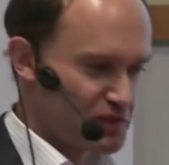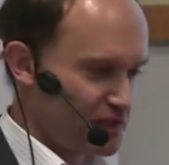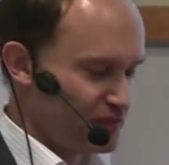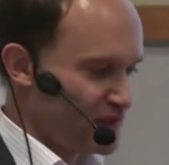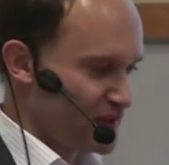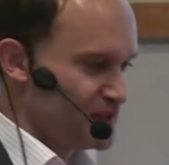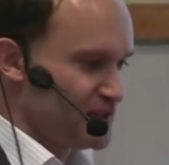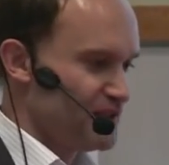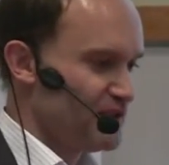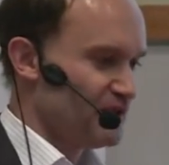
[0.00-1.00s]
that we can
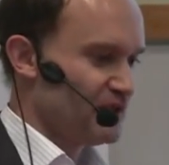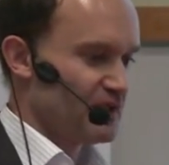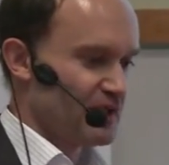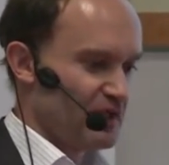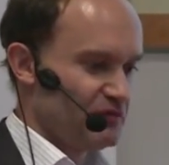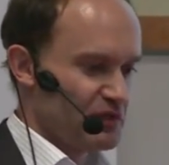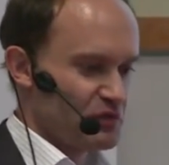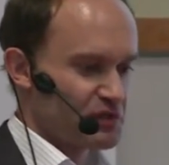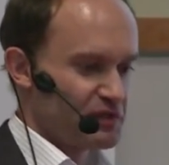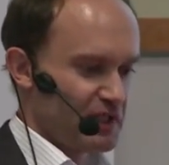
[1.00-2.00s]
see, can we
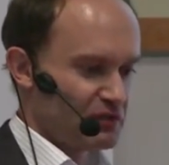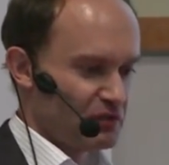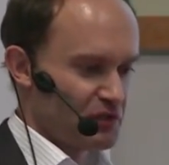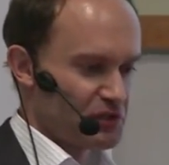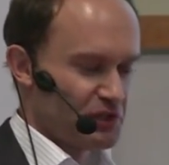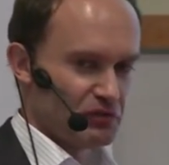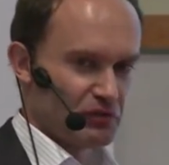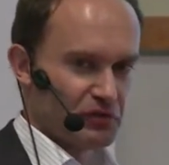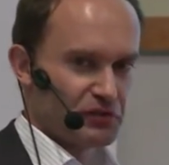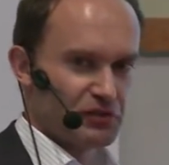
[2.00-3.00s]
use a technology in
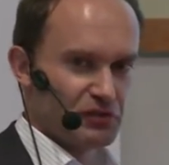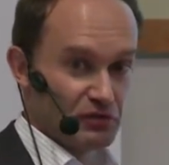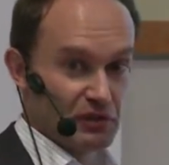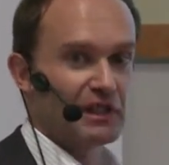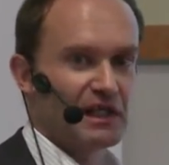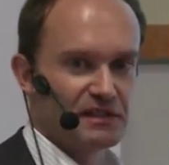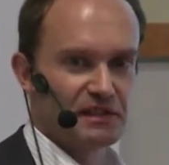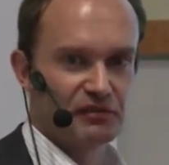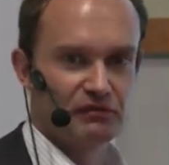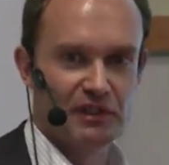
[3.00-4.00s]
order to utilize
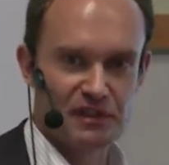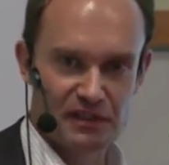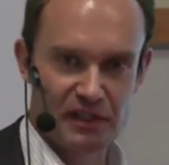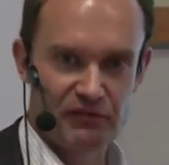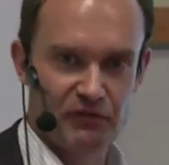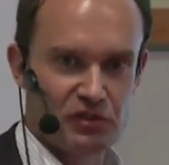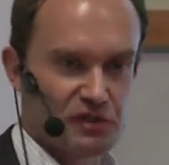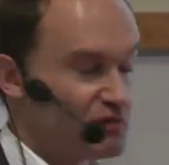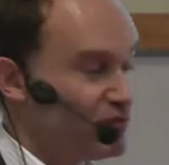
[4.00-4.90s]
that real estate which is